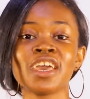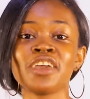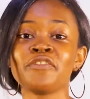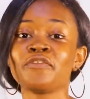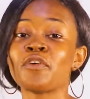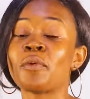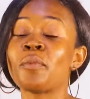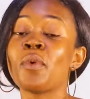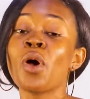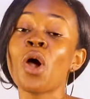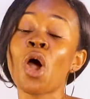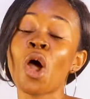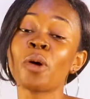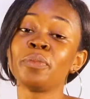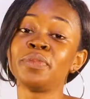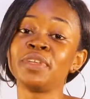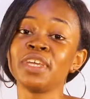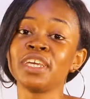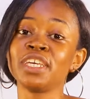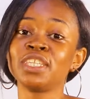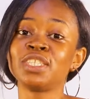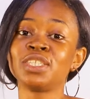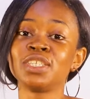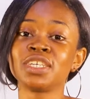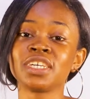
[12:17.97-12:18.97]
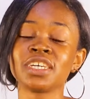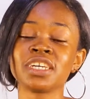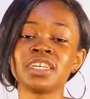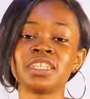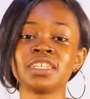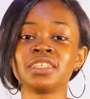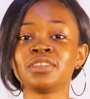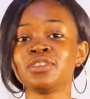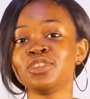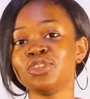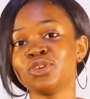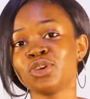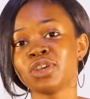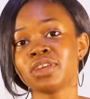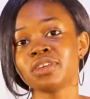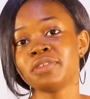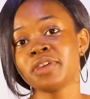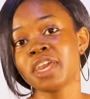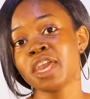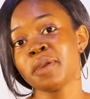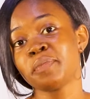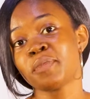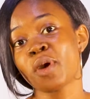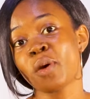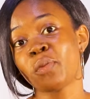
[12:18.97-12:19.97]
For more updates, you can, you know,
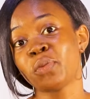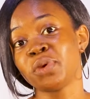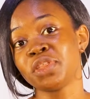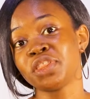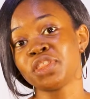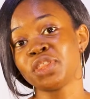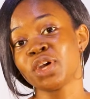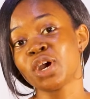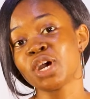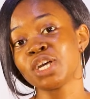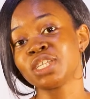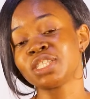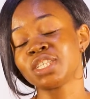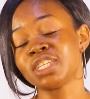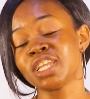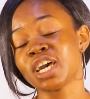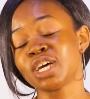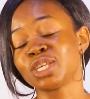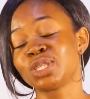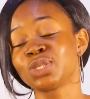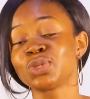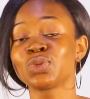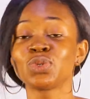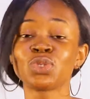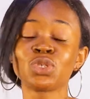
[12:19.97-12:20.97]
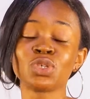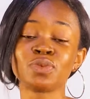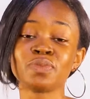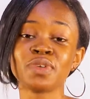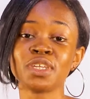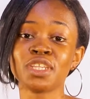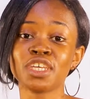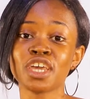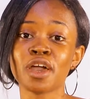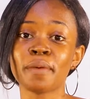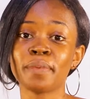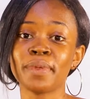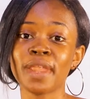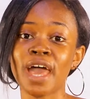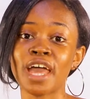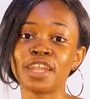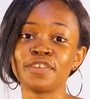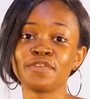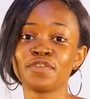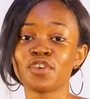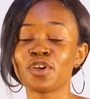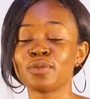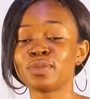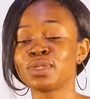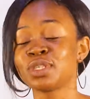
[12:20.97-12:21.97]
keep up with us on our social media
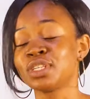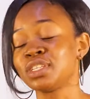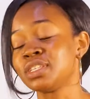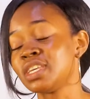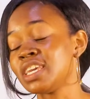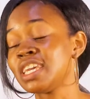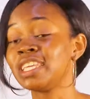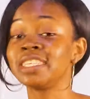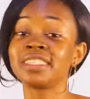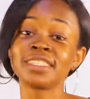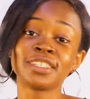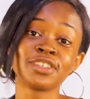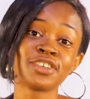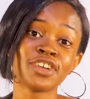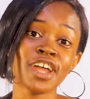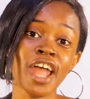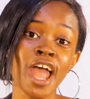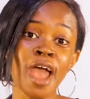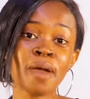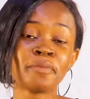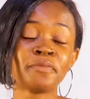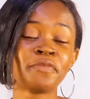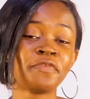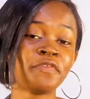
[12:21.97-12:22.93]
platforms on Instagram,